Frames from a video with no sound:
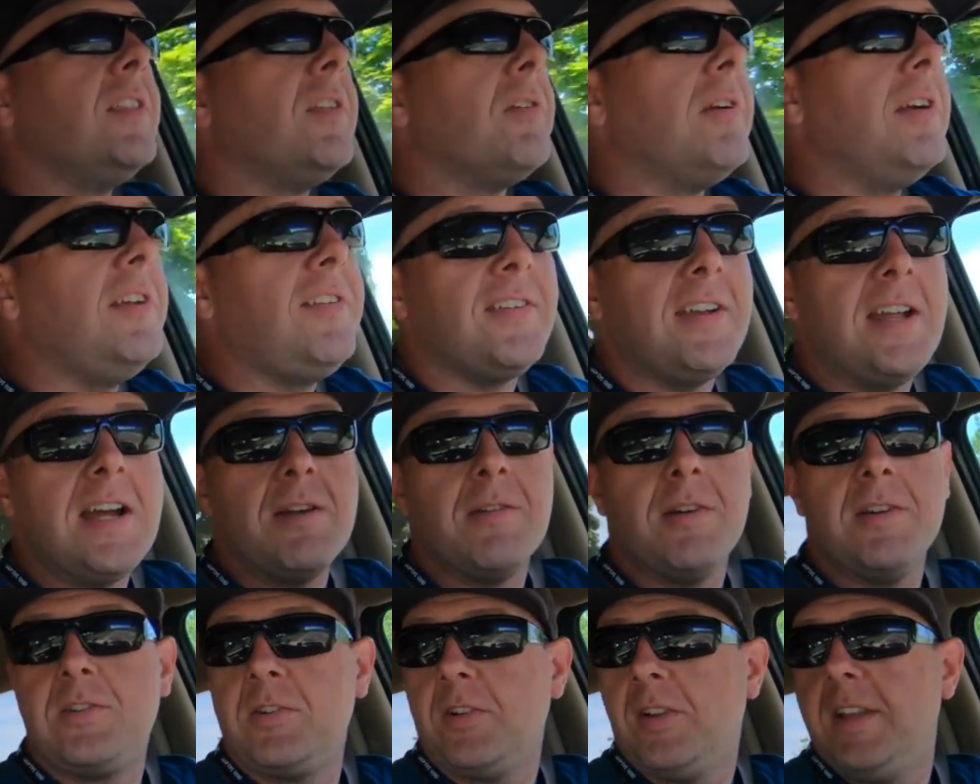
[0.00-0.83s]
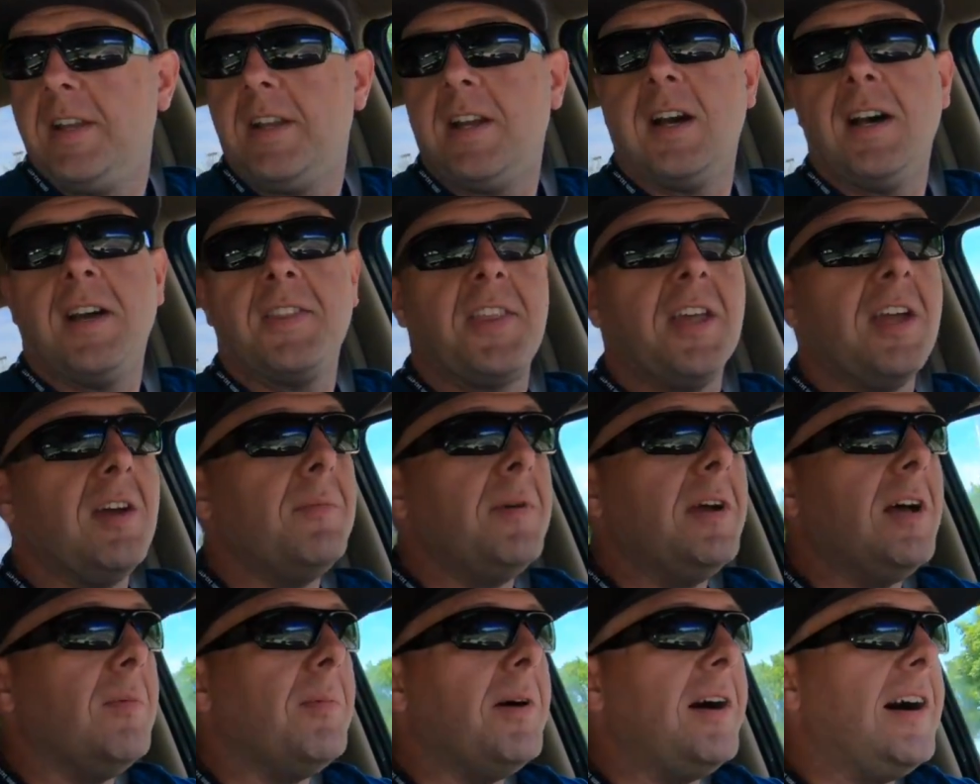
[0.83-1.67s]
The reason I originally got that
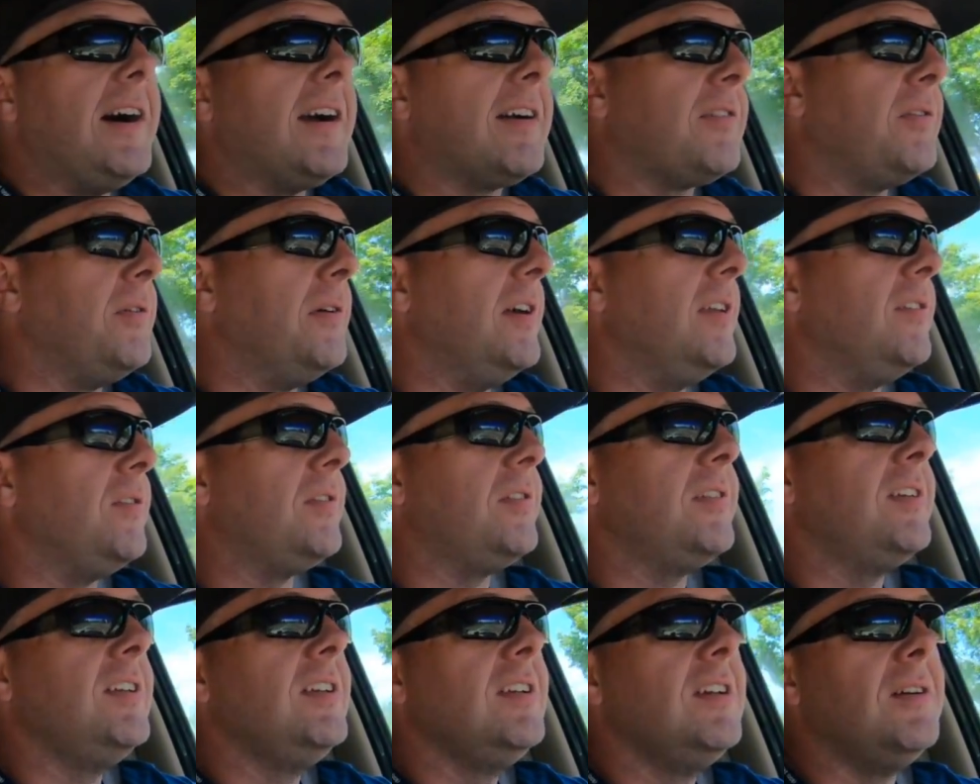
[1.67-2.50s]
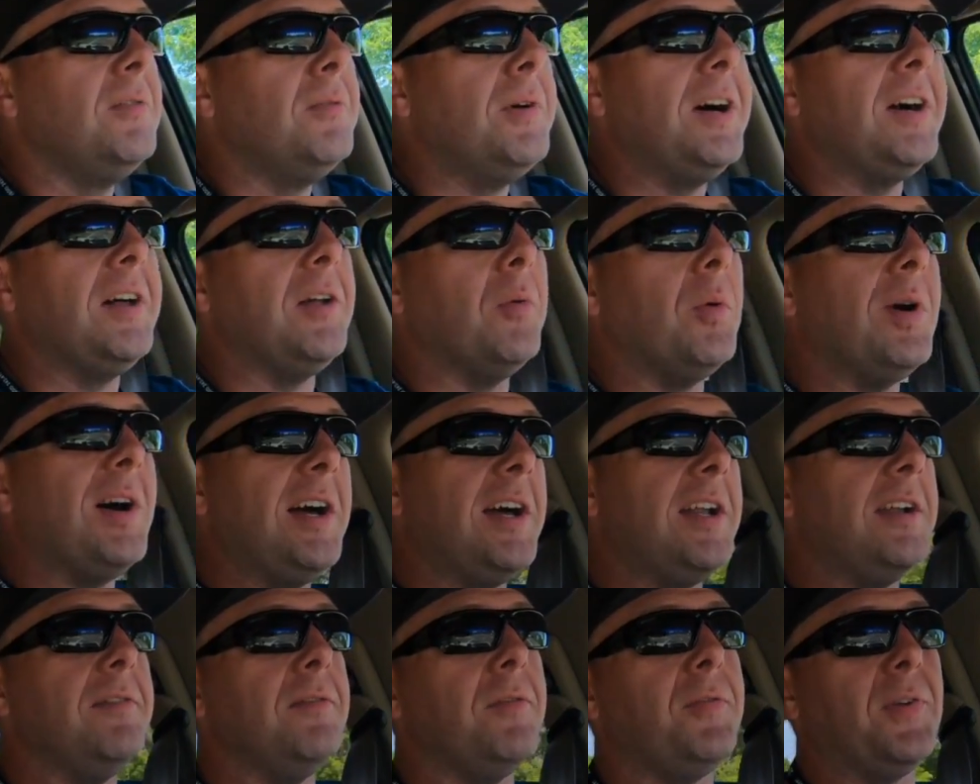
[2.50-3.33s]
mailbox was, well,
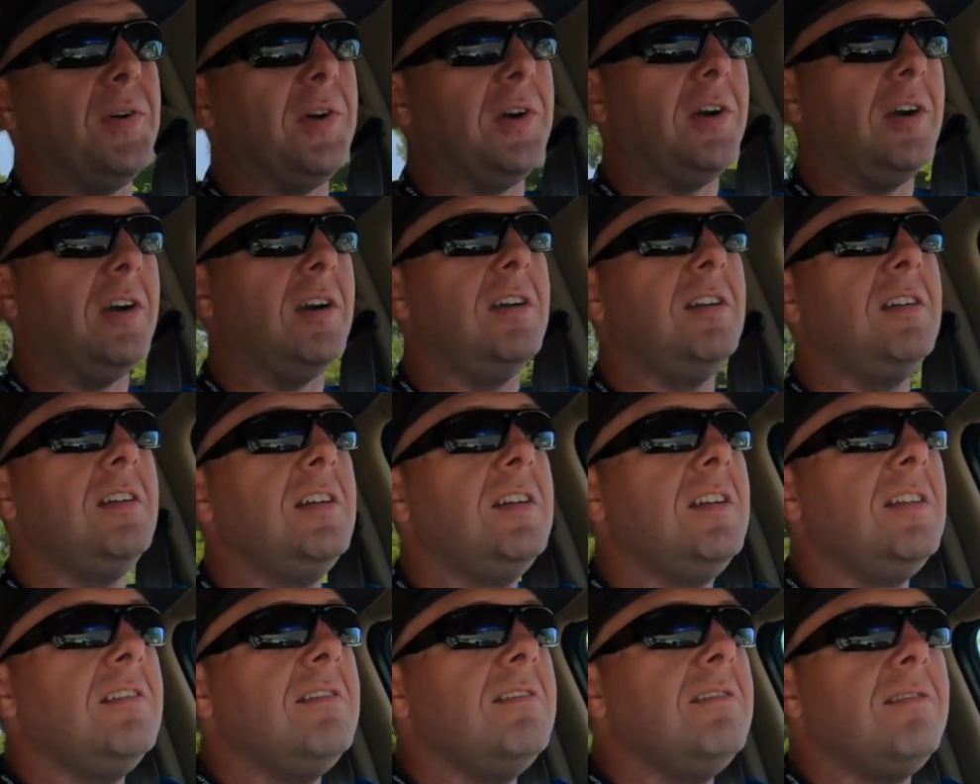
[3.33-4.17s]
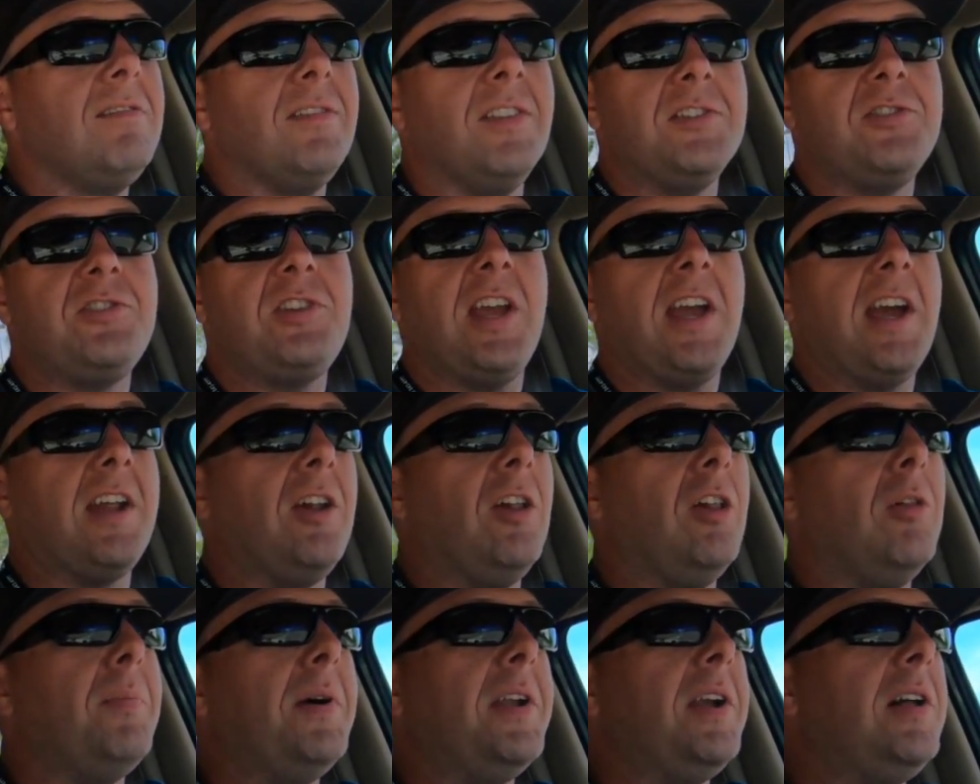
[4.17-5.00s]
one, for the
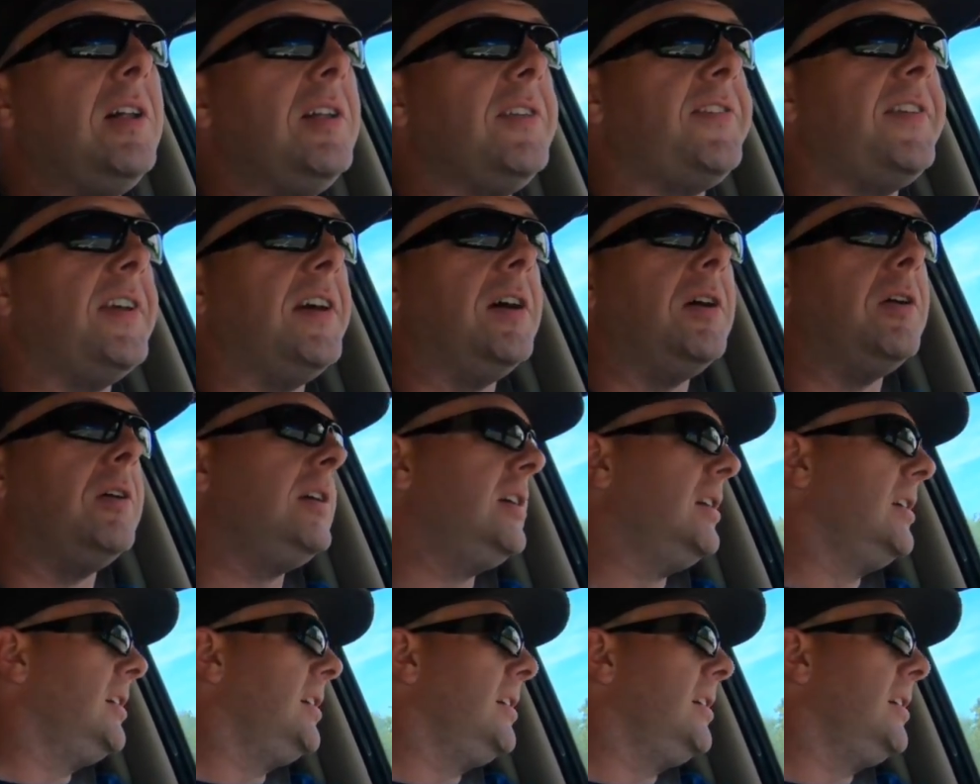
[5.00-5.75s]
channel, but also